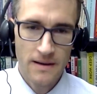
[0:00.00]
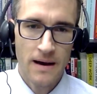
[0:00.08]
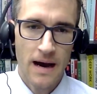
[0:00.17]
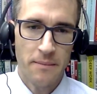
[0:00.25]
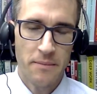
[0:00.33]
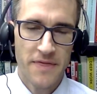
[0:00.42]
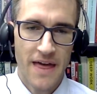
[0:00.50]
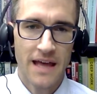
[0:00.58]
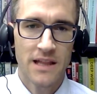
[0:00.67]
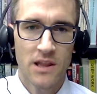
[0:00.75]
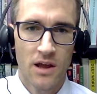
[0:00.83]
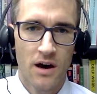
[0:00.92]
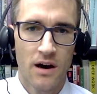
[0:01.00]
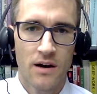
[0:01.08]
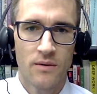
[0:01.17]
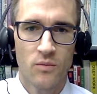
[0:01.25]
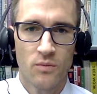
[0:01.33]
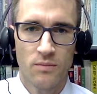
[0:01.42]
But that
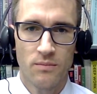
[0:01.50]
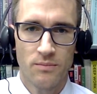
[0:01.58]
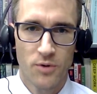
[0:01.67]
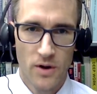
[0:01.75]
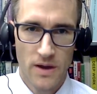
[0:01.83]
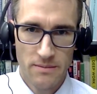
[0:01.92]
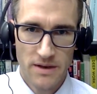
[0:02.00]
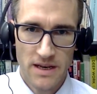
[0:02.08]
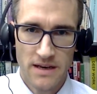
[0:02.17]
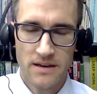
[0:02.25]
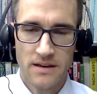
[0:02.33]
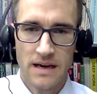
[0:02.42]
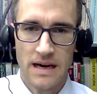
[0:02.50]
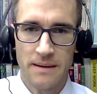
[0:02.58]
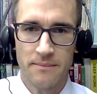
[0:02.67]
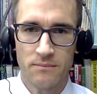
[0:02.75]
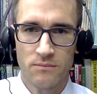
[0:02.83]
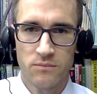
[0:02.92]
law prohibited
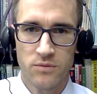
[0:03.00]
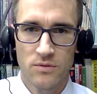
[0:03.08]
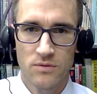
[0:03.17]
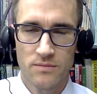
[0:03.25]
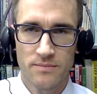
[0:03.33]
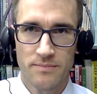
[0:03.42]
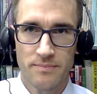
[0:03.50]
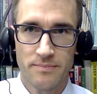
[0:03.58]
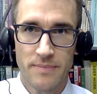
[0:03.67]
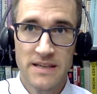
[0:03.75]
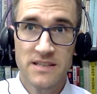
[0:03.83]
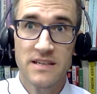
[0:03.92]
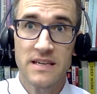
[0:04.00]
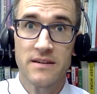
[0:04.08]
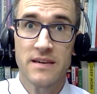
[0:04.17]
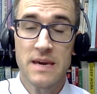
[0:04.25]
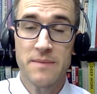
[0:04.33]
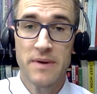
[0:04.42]
basically
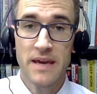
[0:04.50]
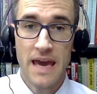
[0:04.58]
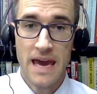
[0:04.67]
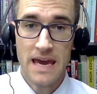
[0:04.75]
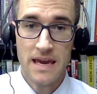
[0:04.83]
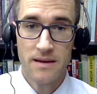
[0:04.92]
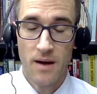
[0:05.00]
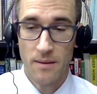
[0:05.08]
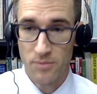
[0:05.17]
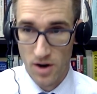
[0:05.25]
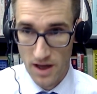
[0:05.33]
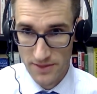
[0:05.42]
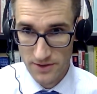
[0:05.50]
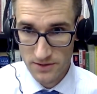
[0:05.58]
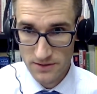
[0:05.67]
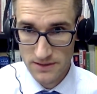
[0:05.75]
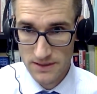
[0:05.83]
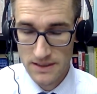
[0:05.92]
keeping a
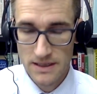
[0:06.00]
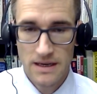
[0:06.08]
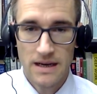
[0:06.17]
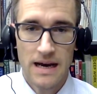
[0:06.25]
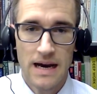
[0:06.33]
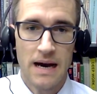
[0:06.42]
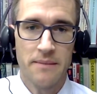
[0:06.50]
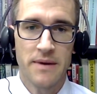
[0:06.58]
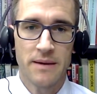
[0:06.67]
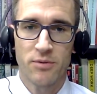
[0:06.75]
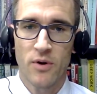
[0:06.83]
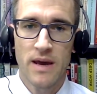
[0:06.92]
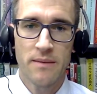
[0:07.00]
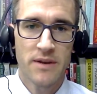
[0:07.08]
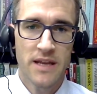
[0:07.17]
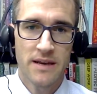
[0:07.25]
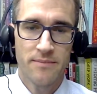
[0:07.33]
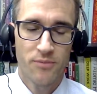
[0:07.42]
brothel. It
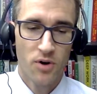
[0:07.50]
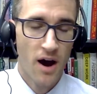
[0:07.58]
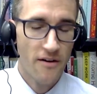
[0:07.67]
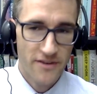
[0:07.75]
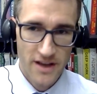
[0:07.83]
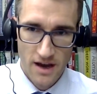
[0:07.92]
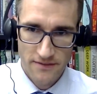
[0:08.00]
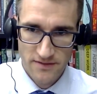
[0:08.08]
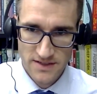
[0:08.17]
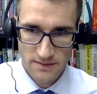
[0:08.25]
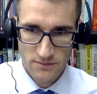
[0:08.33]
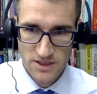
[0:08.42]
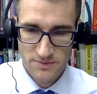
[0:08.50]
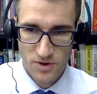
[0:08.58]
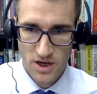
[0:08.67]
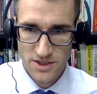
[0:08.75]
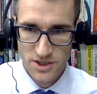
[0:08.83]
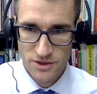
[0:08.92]
prohibited profiting off of someone's
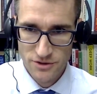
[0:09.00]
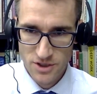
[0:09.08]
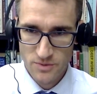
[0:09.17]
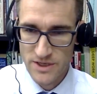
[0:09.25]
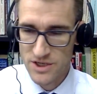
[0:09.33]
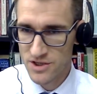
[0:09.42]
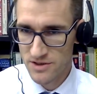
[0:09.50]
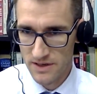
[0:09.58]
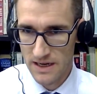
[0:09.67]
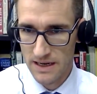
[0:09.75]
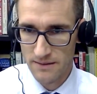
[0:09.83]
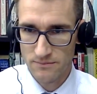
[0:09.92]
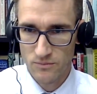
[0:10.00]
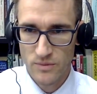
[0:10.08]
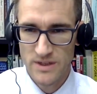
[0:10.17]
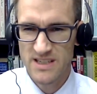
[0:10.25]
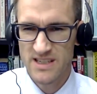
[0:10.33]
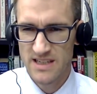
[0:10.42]
prostitution, which
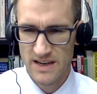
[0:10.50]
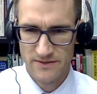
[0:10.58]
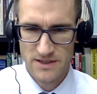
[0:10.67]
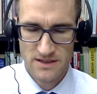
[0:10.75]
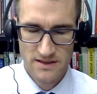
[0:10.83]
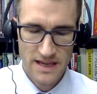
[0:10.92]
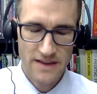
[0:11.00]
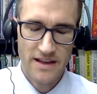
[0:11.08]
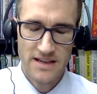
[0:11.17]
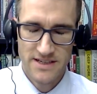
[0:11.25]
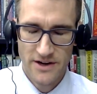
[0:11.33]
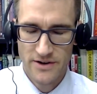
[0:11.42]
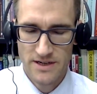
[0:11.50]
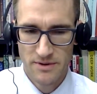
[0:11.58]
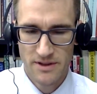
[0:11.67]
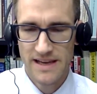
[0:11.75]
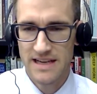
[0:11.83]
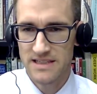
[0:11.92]
we just think of that
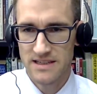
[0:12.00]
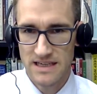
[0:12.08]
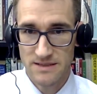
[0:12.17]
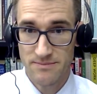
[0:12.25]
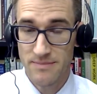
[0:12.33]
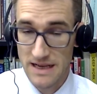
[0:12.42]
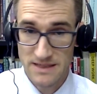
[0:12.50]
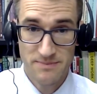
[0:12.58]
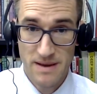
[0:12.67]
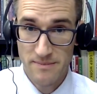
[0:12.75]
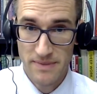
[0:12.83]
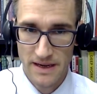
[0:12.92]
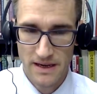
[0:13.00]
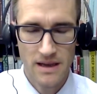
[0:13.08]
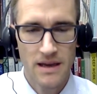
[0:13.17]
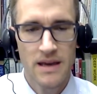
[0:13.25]
stereotypically as pimping.